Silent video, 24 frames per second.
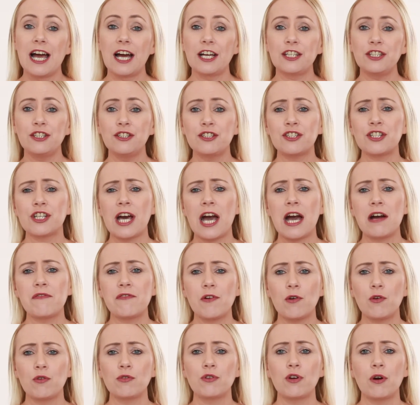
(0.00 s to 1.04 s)
And you should
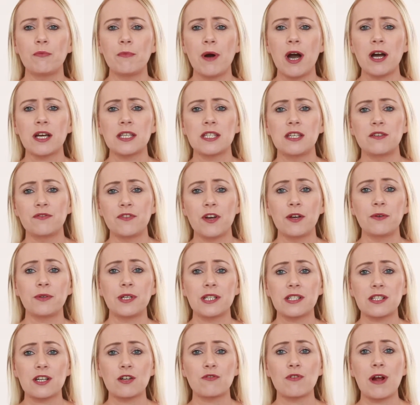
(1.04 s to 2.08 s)
have all your marketing
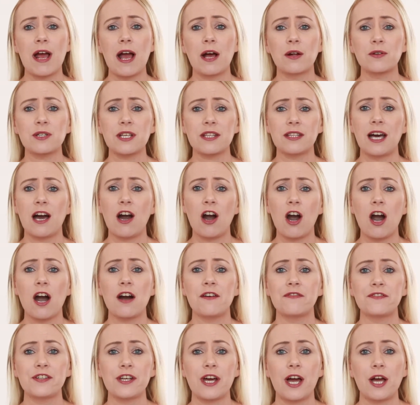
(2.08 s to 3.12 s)
focused around that
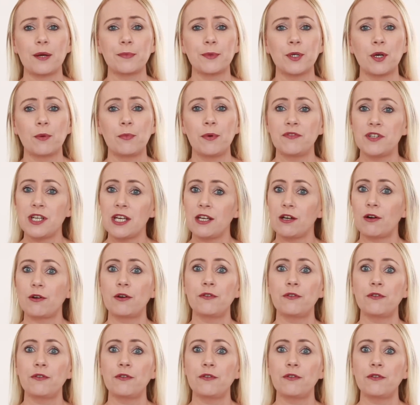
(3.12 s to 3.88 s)
half-time cup of tea